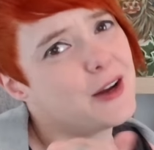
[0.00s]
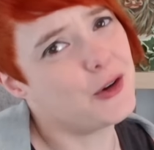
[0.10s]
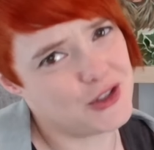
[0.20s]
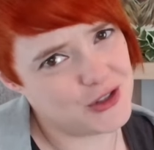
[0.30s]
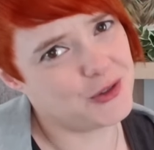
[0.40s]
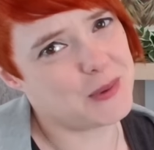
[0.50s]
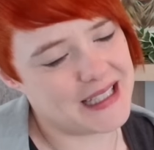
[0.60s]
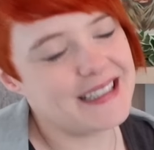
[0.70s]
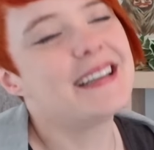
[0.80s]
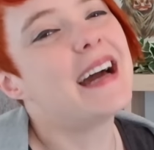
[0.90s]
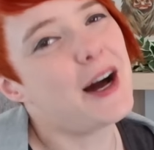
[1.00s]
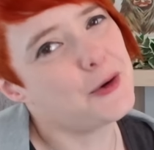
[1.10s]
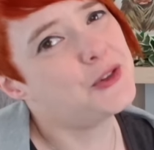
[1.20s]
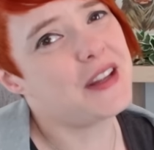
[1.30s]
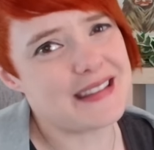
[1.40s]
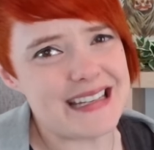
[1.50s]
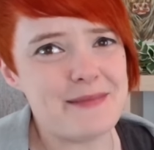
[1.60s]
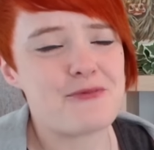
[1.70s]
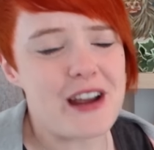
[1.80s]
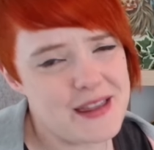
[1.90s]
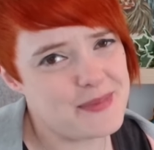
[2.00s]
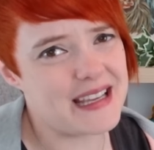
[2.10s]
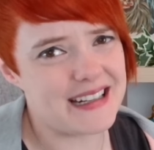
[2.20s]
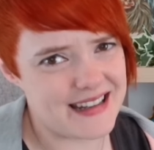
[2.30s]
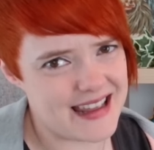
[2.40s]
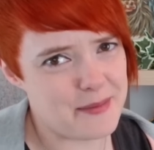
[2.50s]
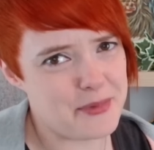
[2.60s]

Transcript: I got you, sweetie. I'll say the name right at the beginning of the